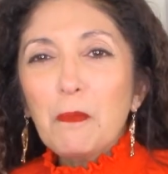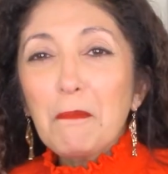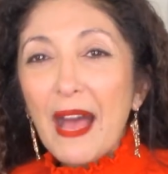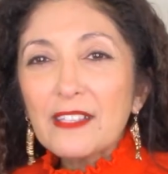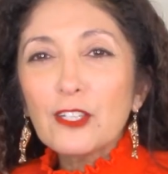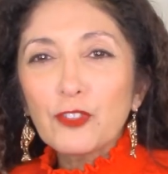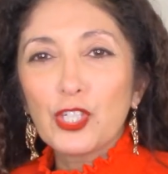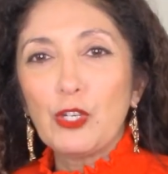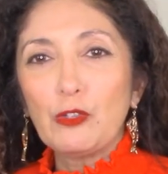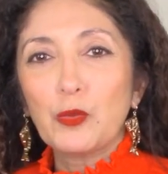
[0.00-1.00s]
massive
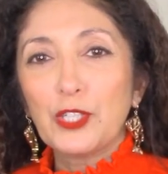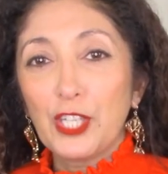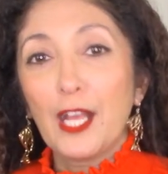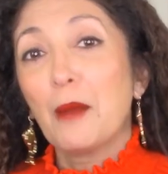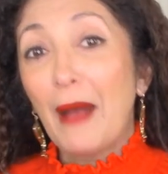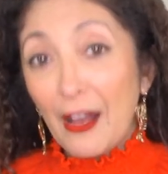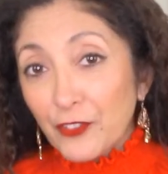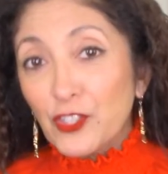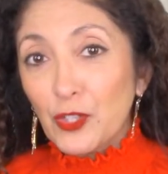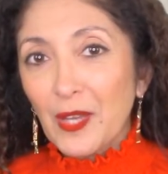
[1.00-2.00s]
shoes, which take up half
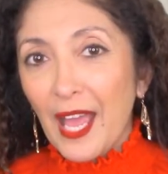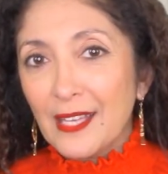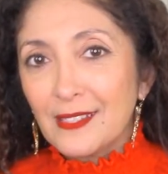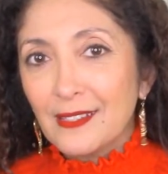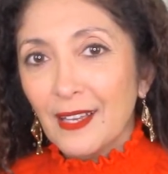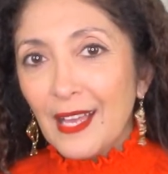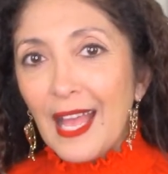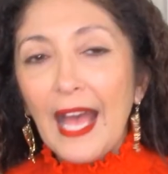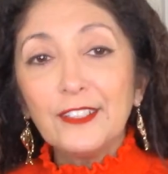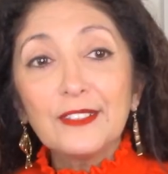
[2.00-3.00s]
a suitcase,
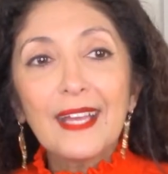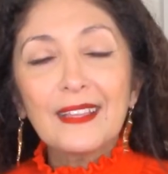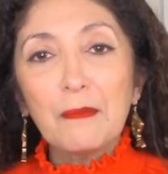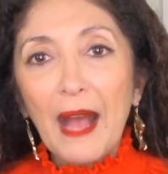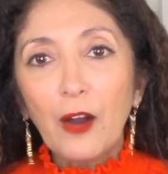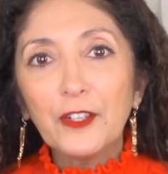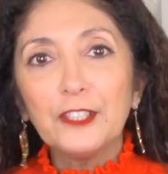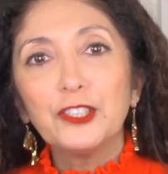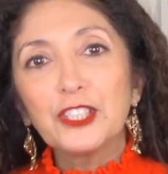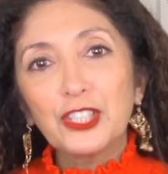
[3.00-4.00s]
and you take them out
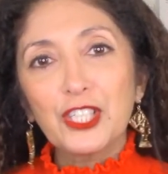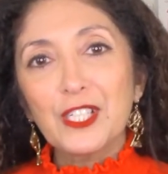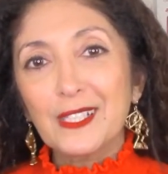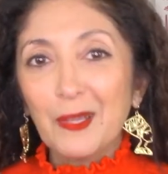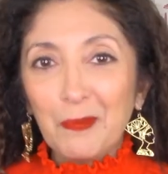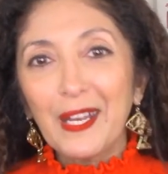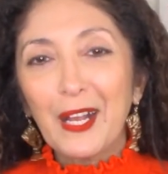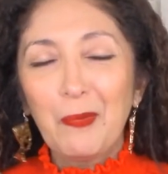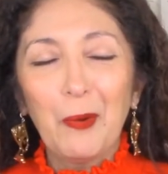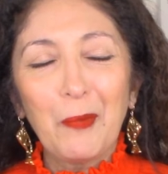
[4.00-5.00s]
and you can just slip in a
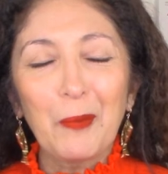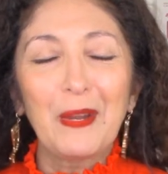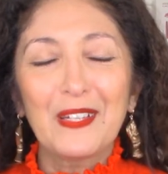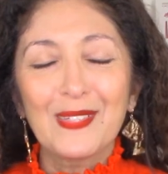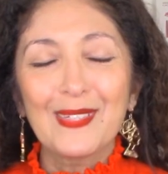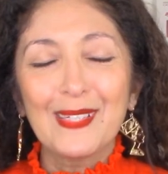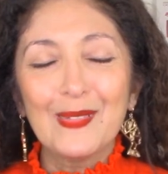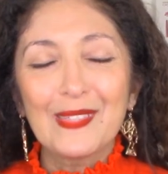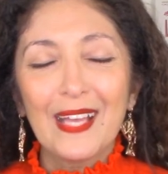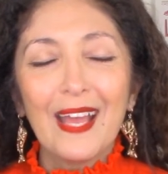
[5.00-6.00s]
couple more pairs of
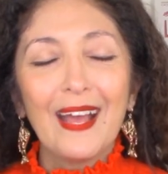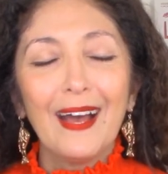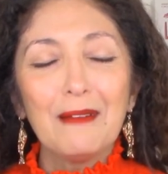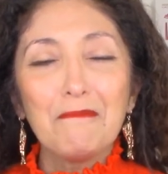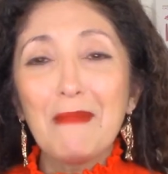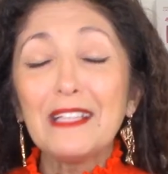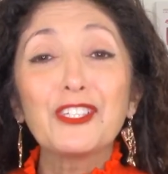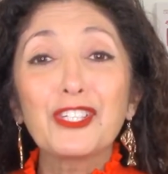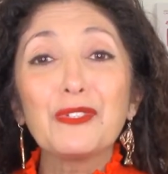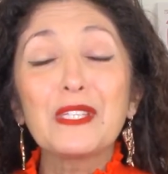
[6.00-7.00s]
shoes.
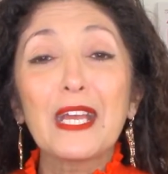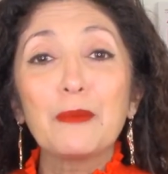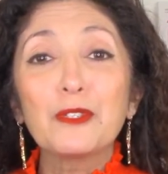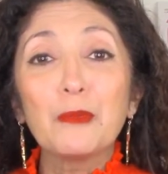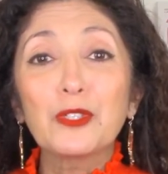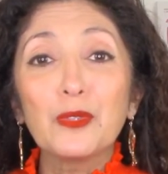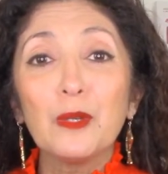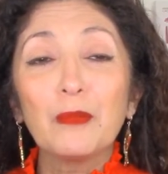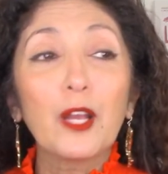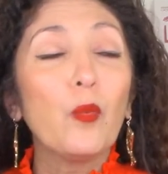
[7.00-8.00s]
Men's shoes take up so much
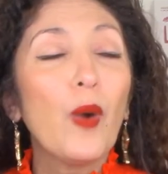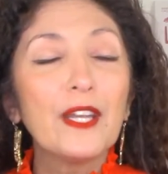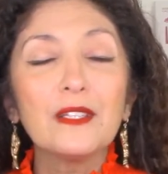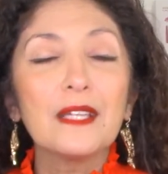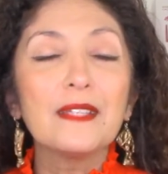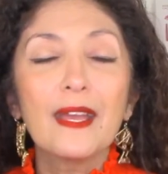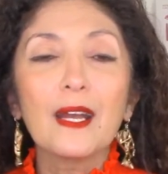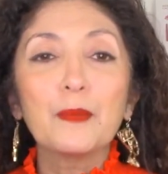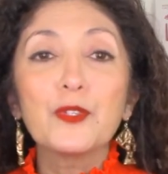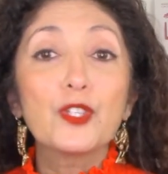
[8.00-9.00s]
room. Like, why do they take
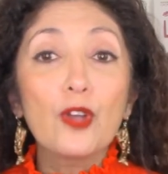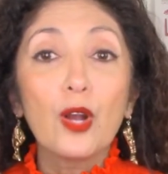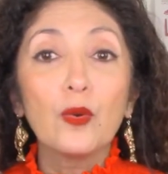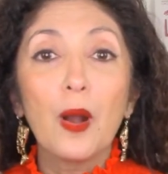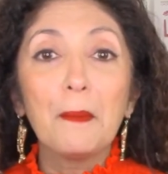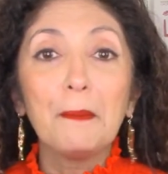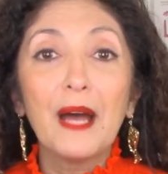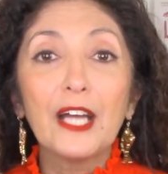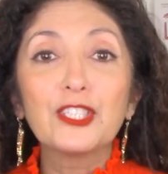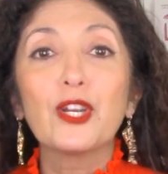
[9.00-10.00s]
up so
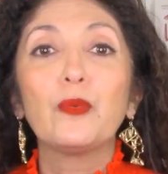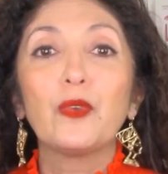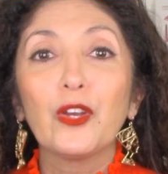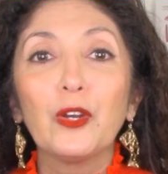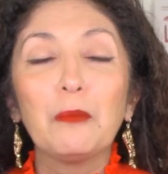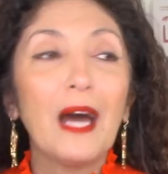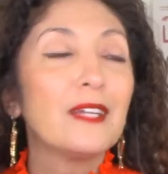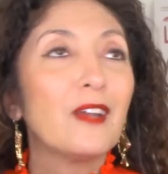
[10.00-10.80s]
much room? I don't